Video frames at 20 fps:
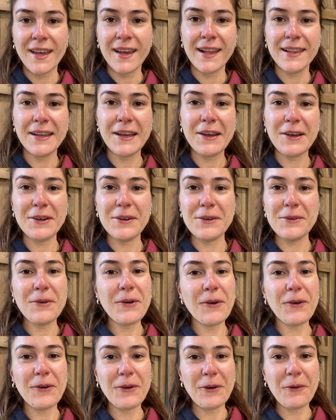Hello,
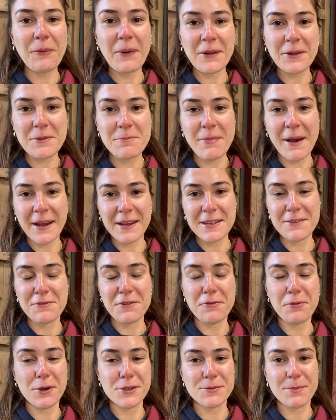or welcome back if
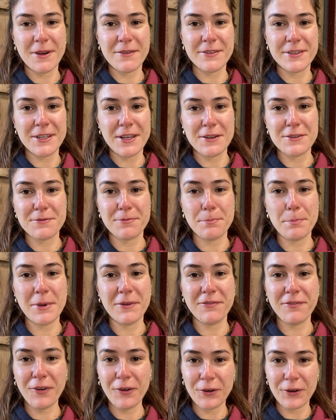you've watched my videos
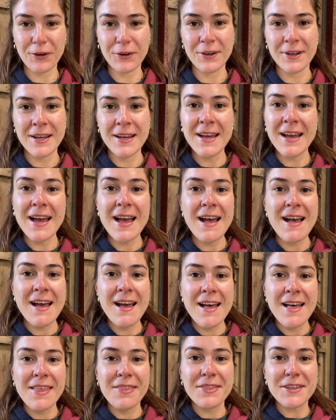before.
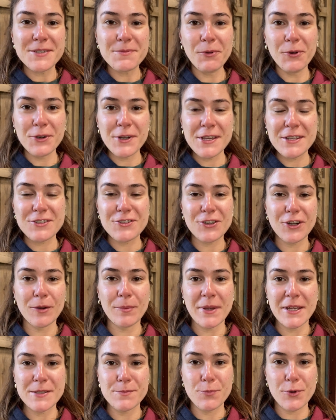This morning's
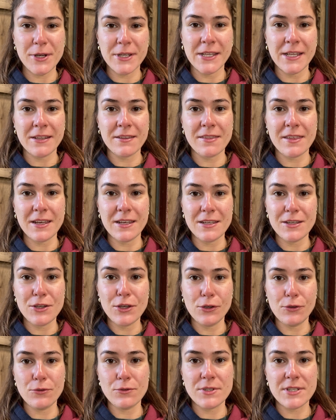job is bringing the
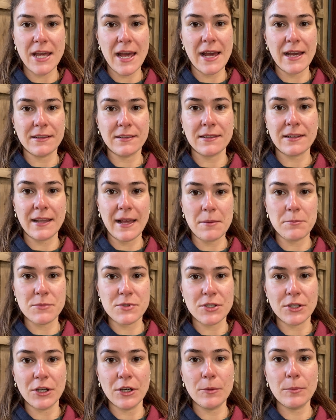ewes and
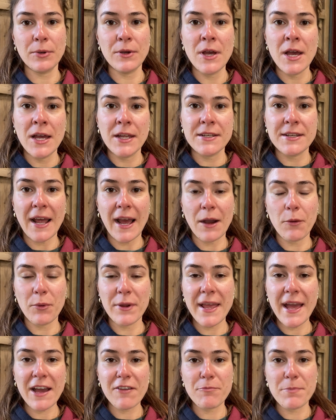lambs up. Now we
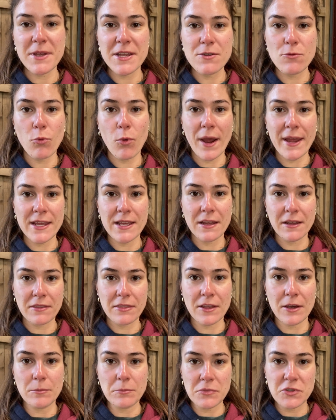have been weighing
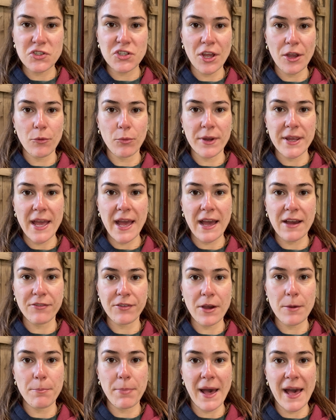them, so we have
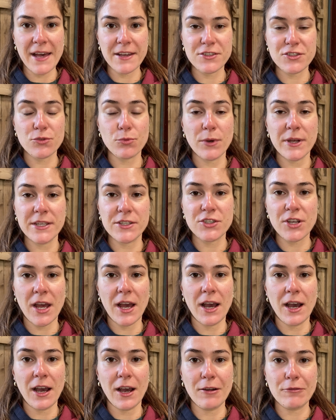a batch which
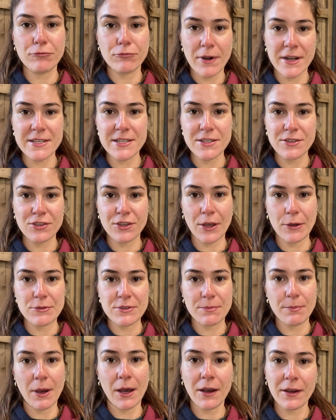are ready to go
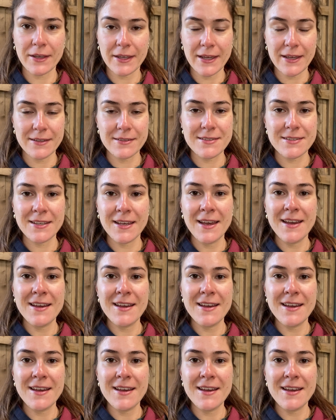to market.